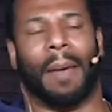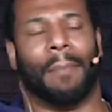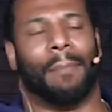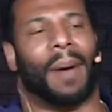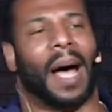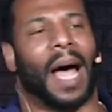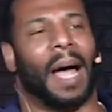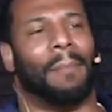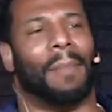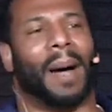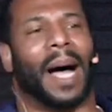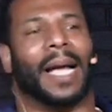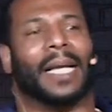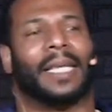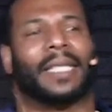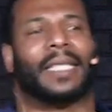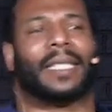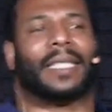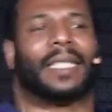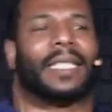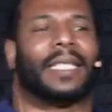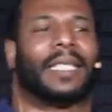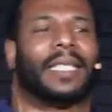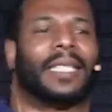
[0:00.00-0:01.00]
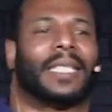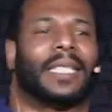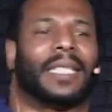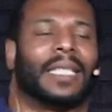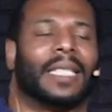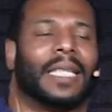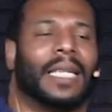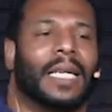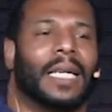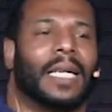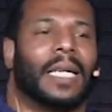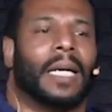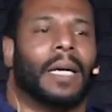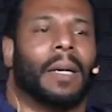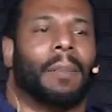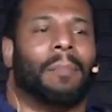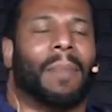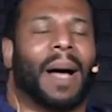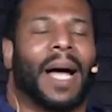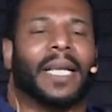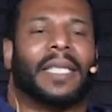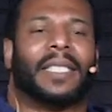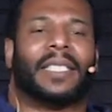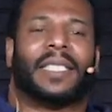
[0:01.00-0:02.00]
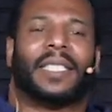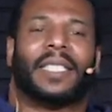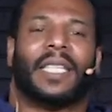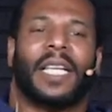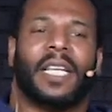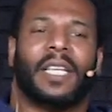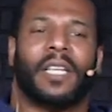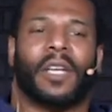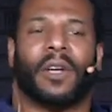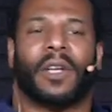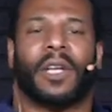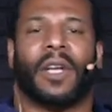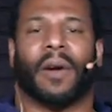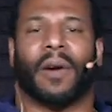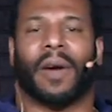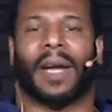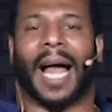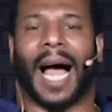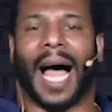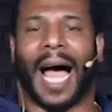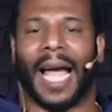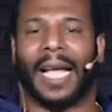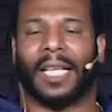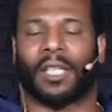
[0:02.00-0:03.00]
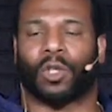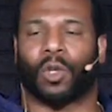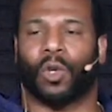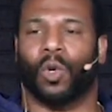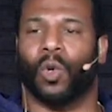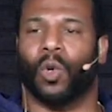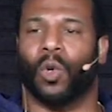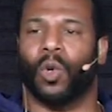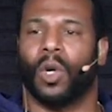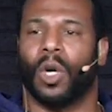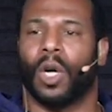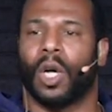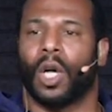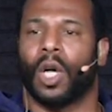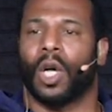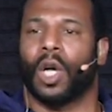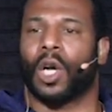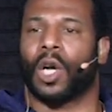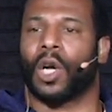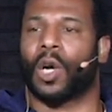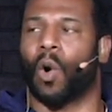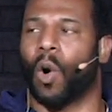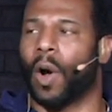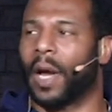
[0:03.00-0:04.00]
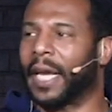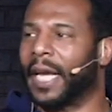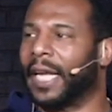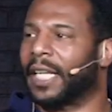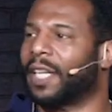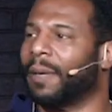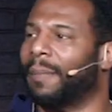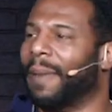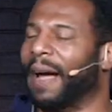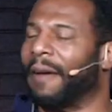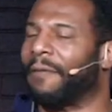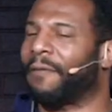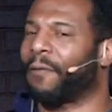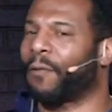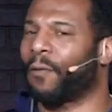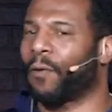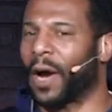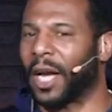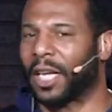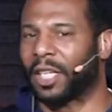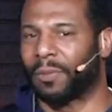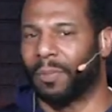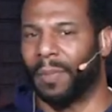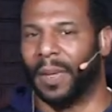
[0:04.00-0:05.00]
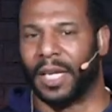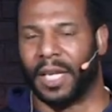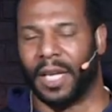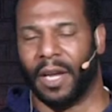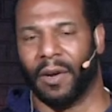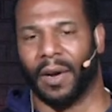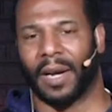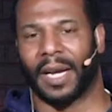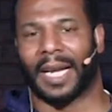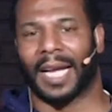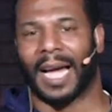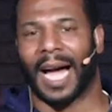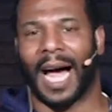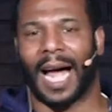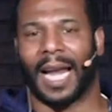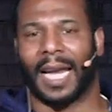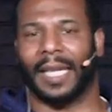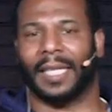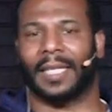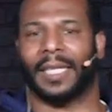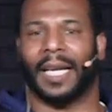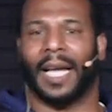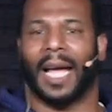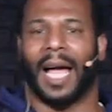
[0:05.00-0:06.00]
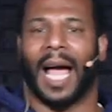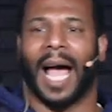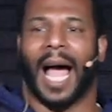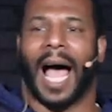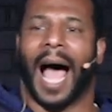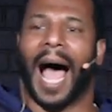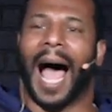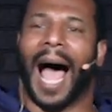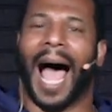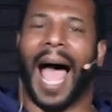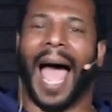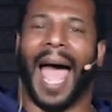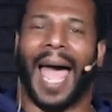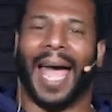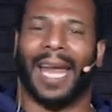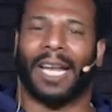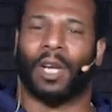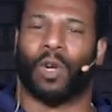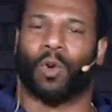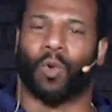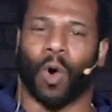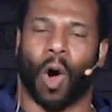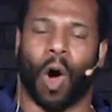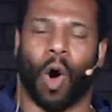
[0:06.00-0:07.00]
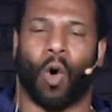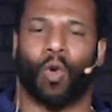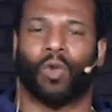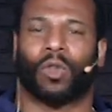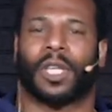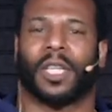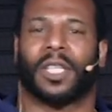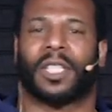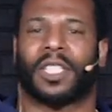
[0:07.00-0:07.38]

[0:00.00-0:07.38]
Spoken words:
and by my senior year in high school, going into my freshman year in college, I had grown to